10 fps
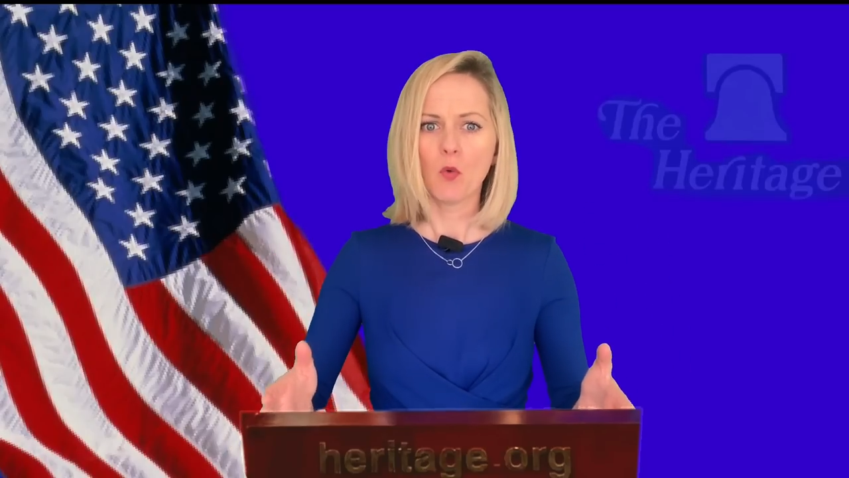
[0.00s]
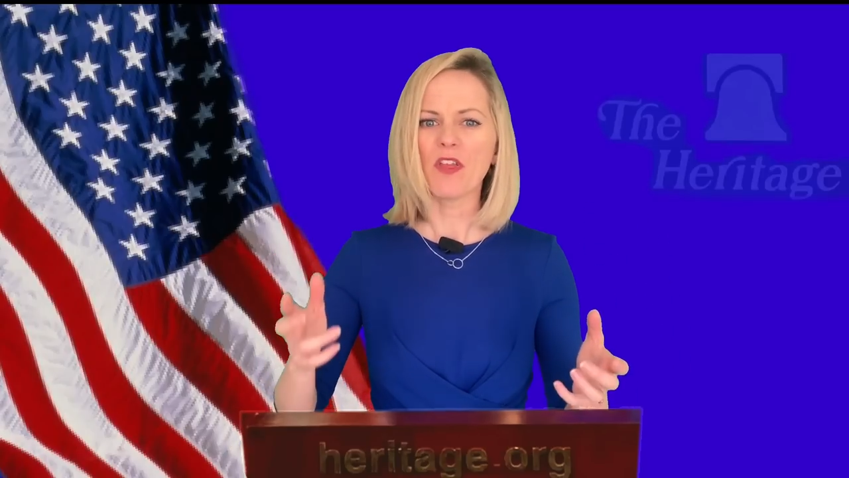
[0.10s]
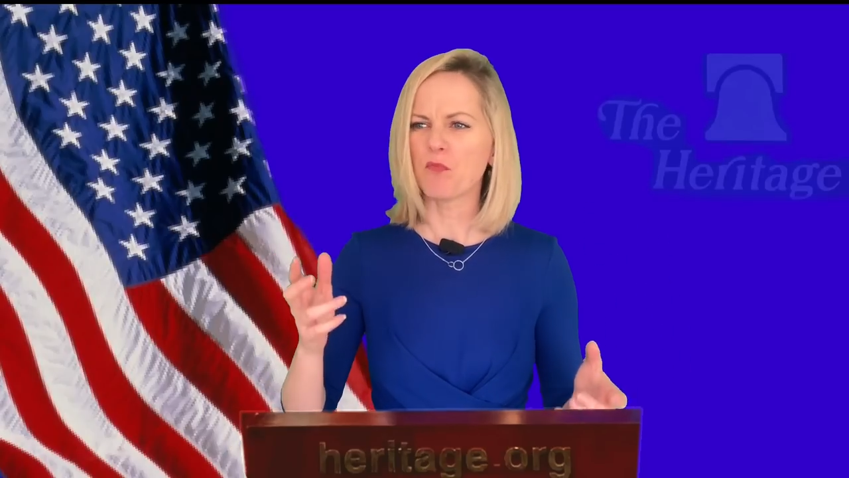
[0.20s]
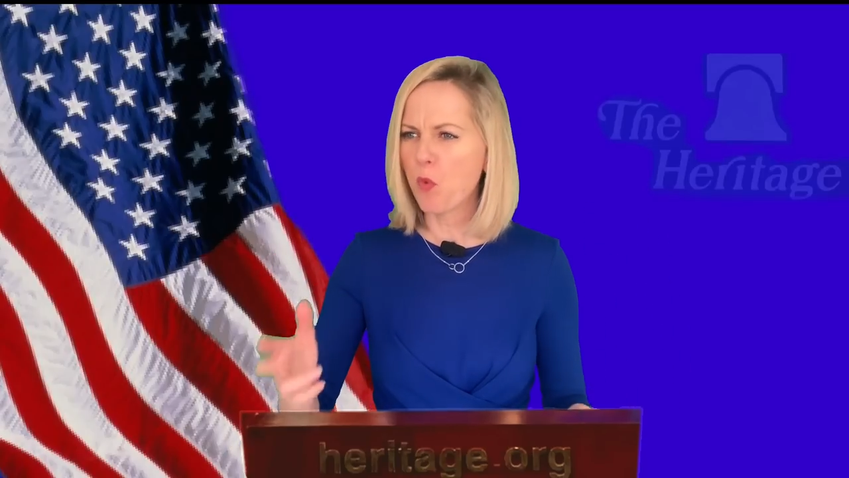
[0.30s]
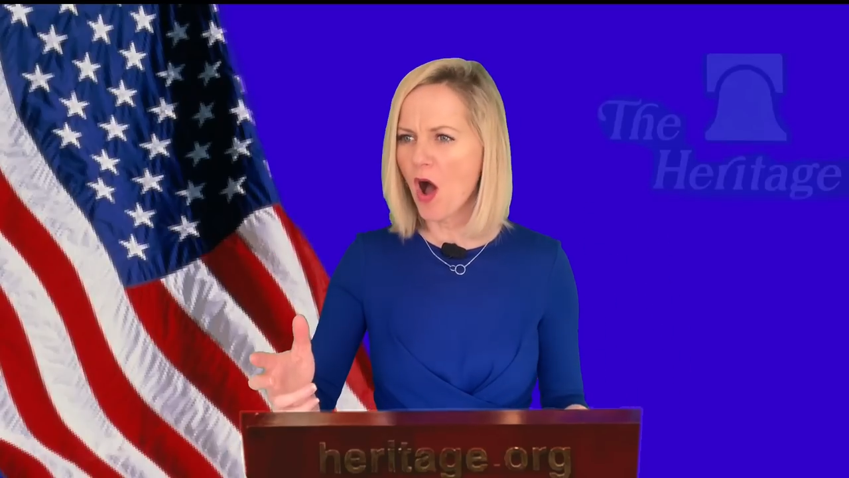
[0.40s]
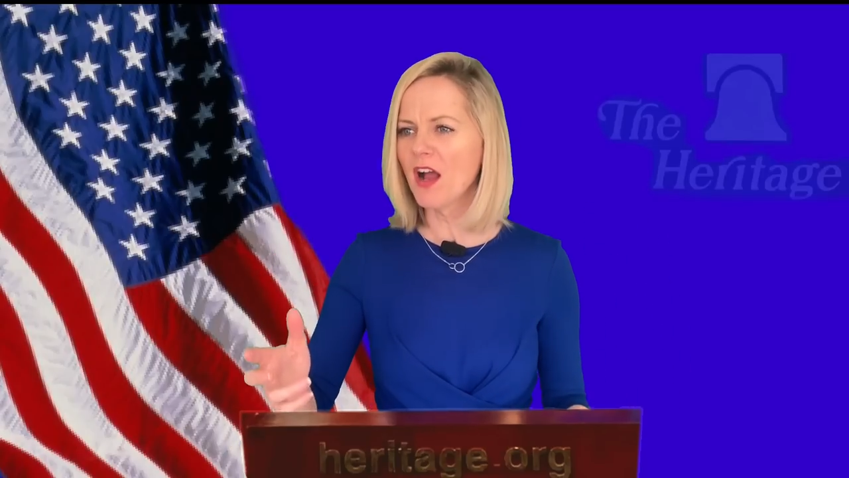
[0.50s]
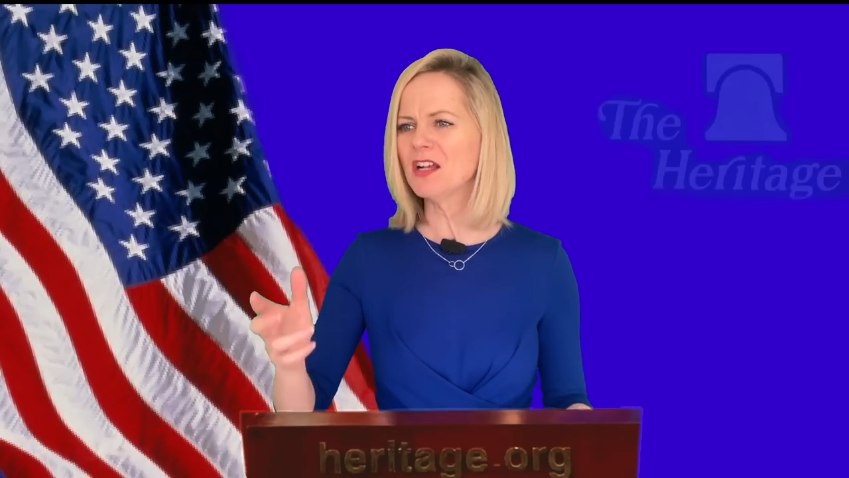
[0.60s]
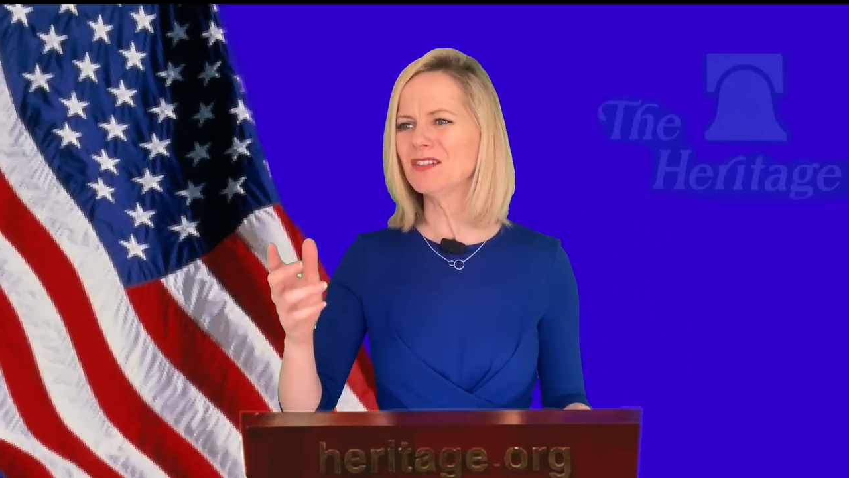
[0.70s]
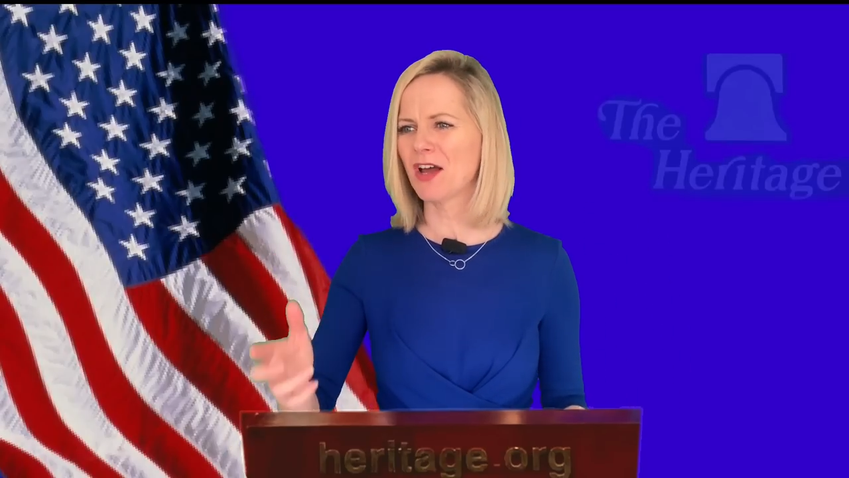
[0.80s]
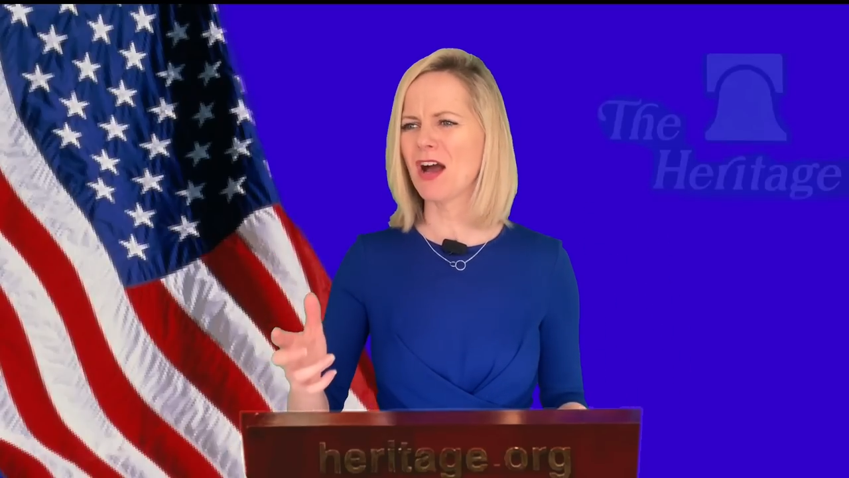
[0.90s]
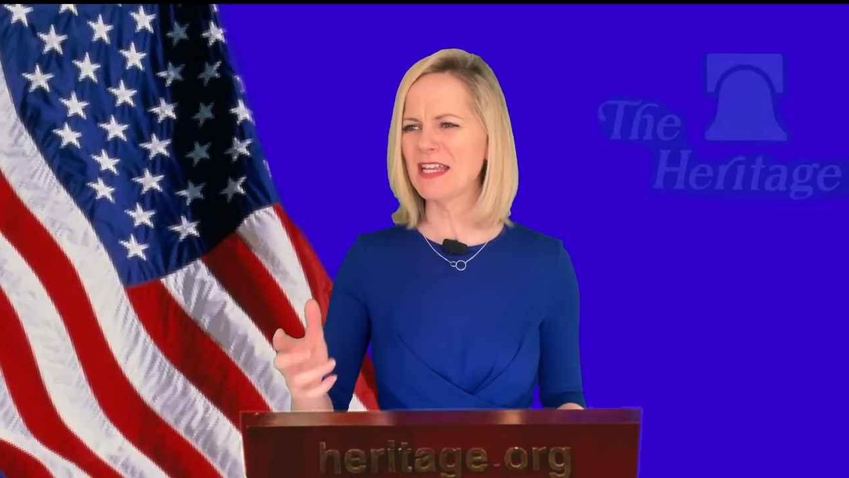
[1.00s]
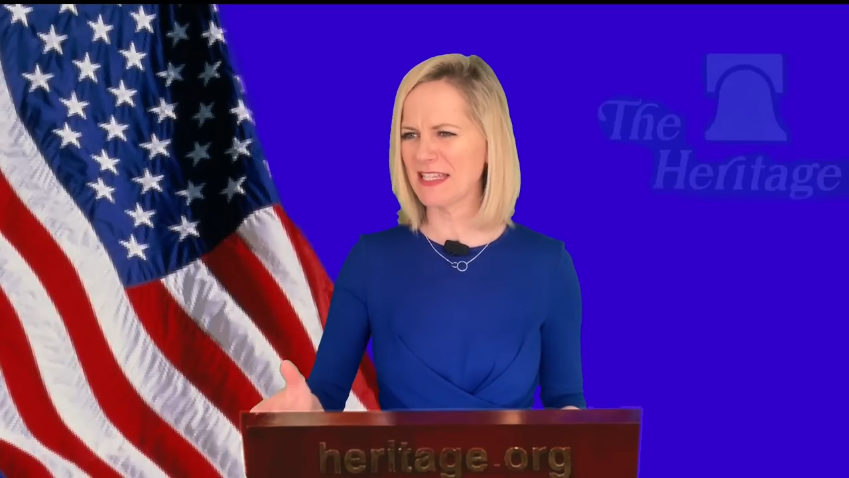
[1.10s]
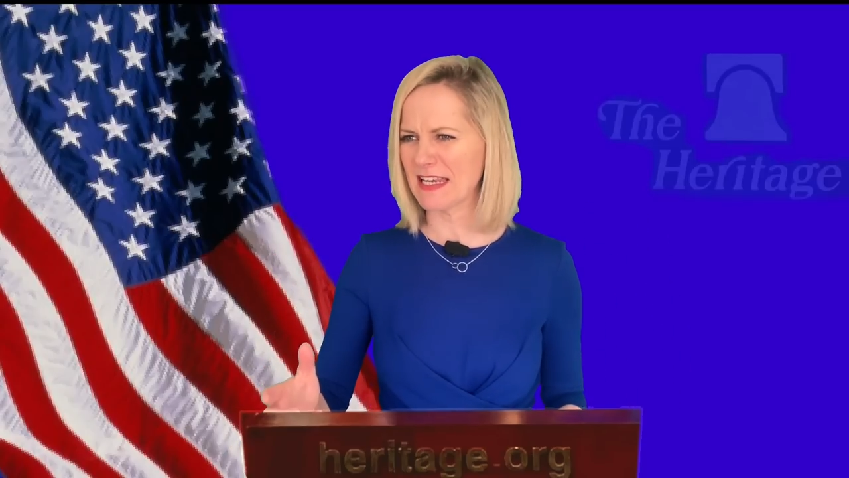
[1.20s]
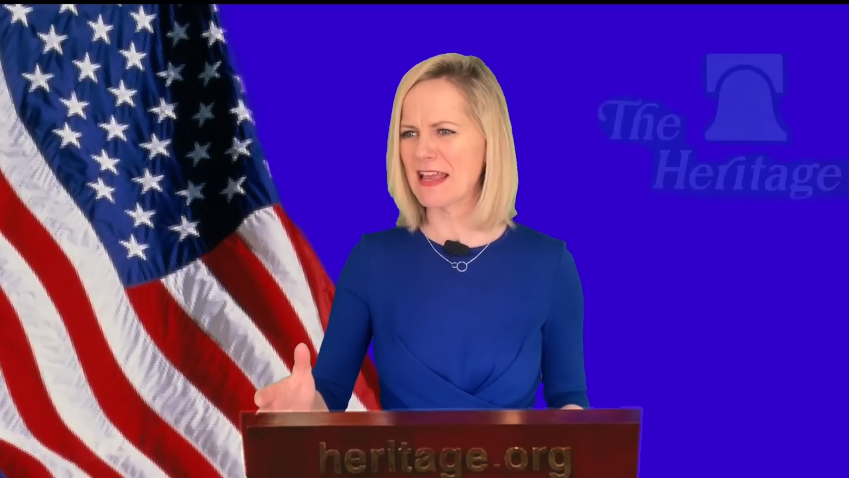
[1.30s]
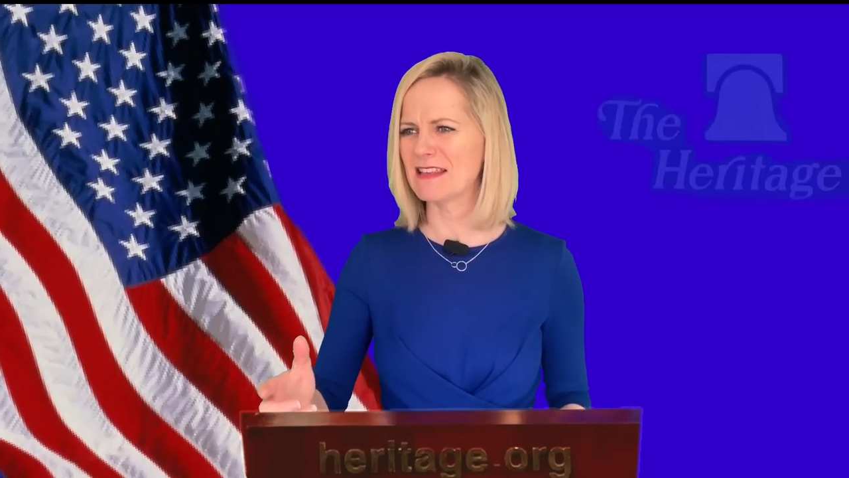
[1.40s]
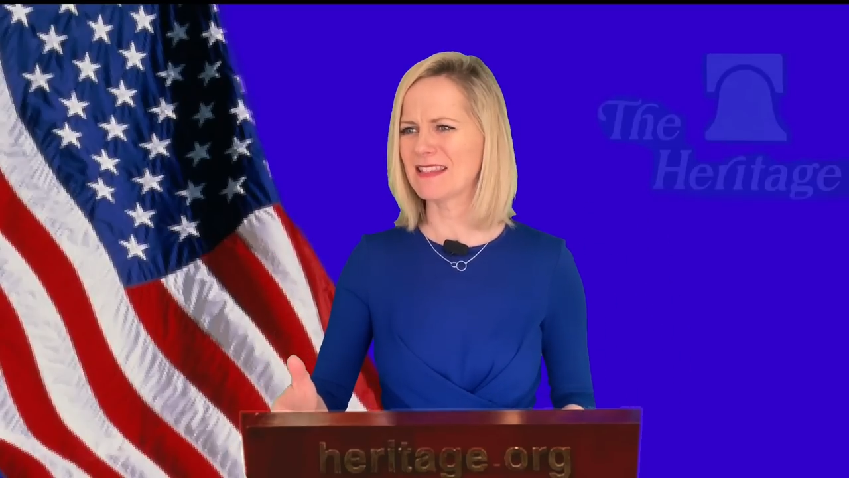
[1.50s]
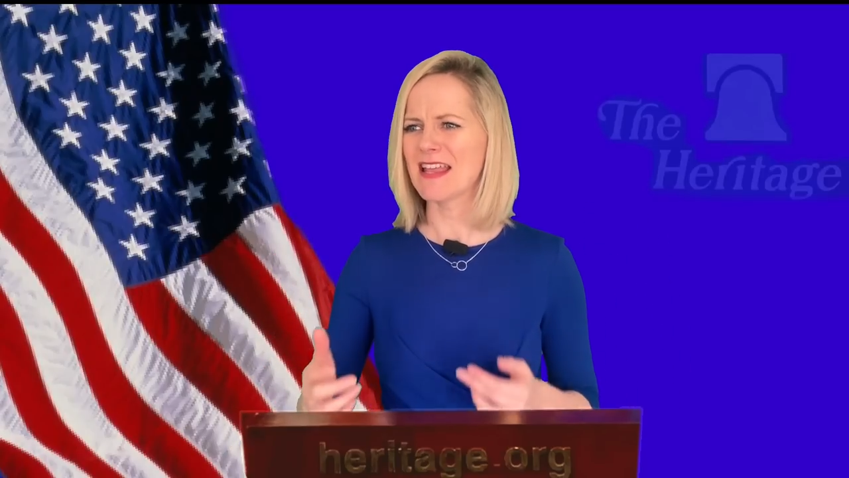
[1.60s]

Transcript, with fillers: with wild ideas